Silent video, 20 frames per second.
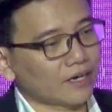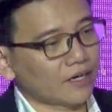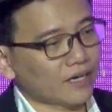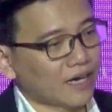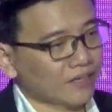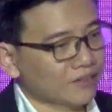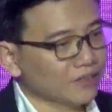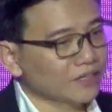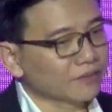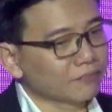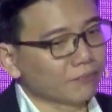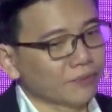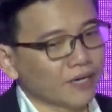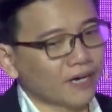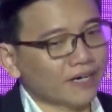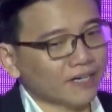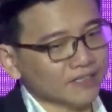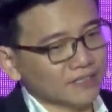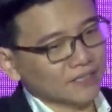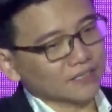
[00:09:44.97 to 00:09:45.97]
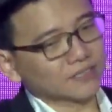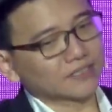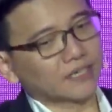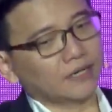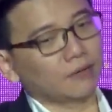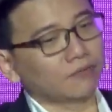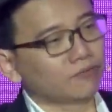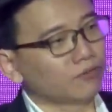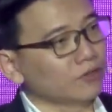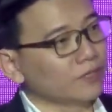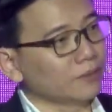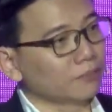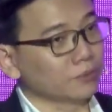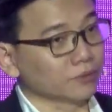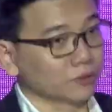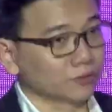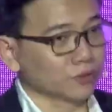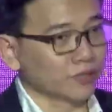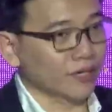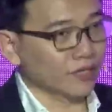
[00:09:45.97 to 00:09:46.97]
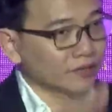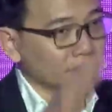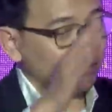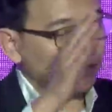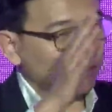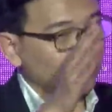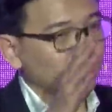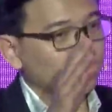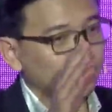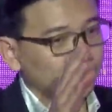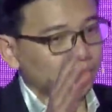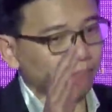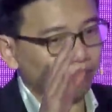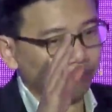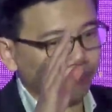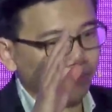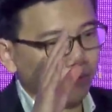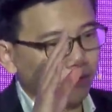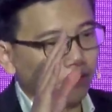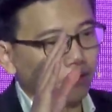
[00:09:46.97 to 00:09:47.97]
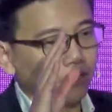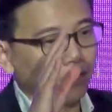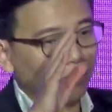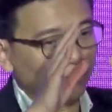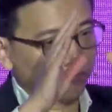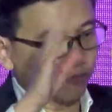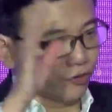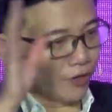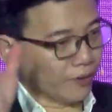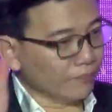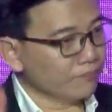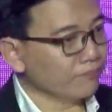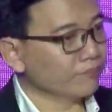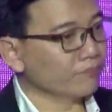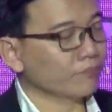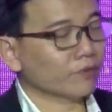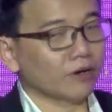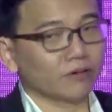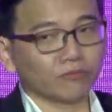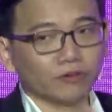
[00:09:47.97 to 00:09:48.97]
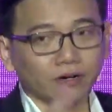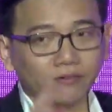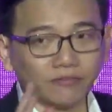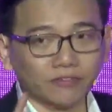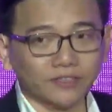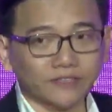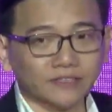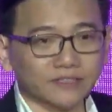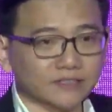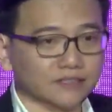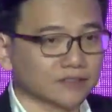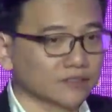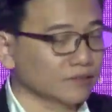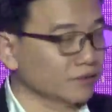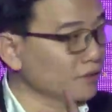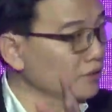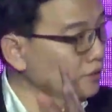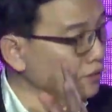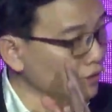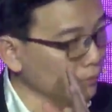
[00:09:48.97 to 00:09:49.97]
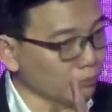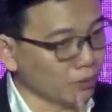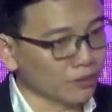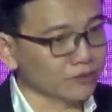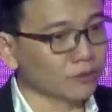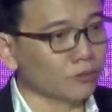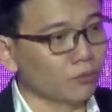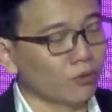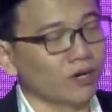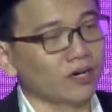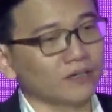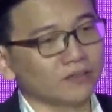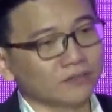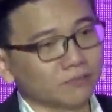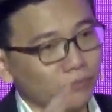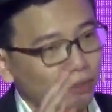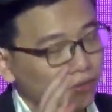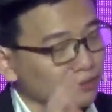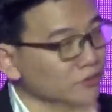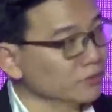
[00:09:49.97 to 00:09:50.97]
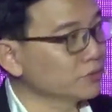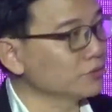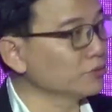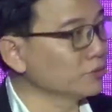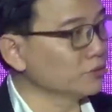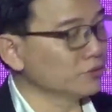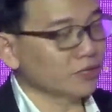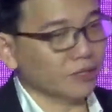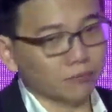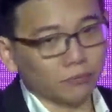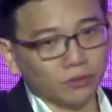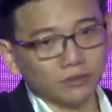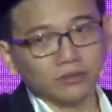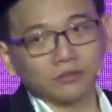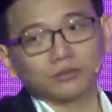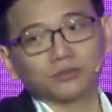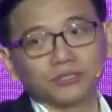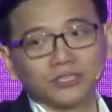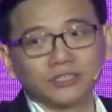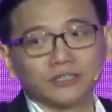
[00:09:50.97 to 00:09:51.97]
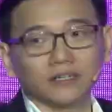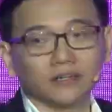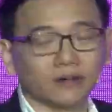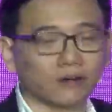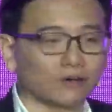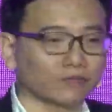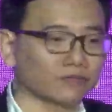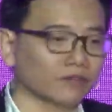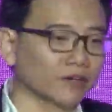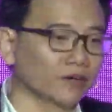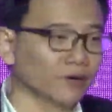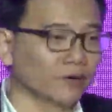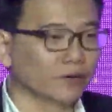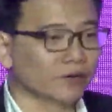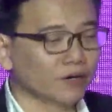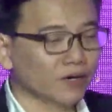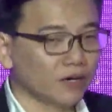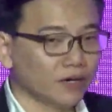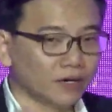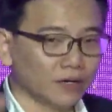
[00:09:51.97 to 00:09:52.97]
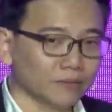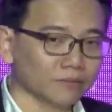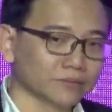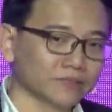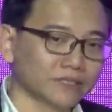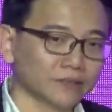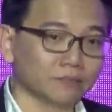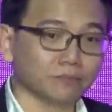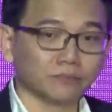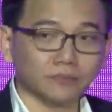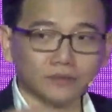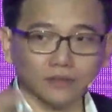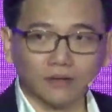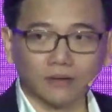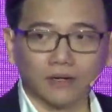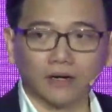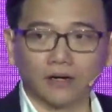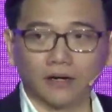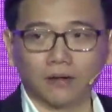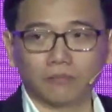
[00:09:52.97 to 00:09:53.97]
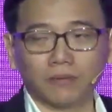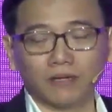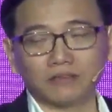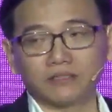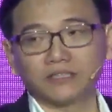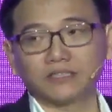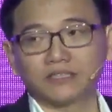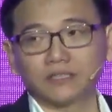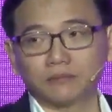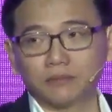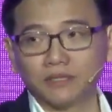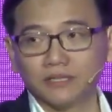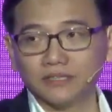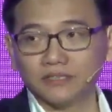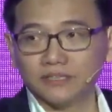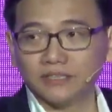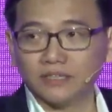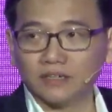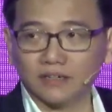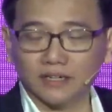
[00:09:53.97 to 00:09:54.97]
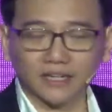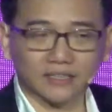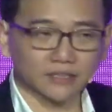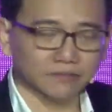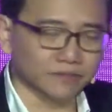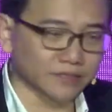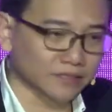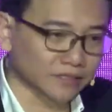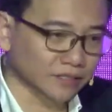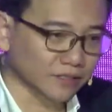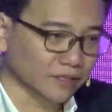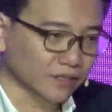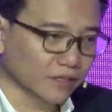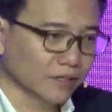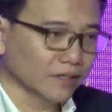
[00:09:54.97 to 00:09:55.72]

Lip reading: I think the BIS has helpfully put together a frame of reference, the Model 1, Model 2, and Model 3 of multi-CBDC connectivity.